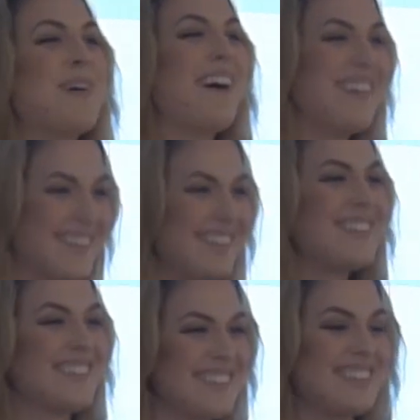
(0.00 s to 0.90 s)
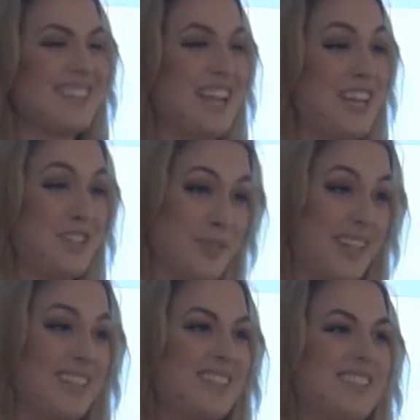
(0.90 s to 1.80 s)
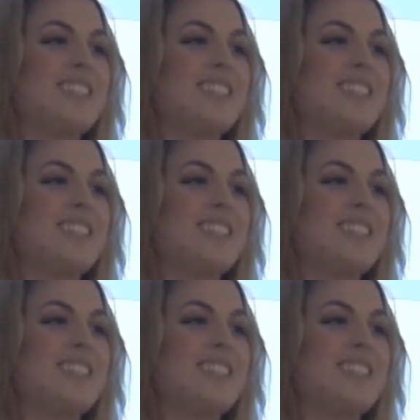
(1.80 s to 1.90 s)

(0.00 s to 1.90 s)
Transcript: but I do it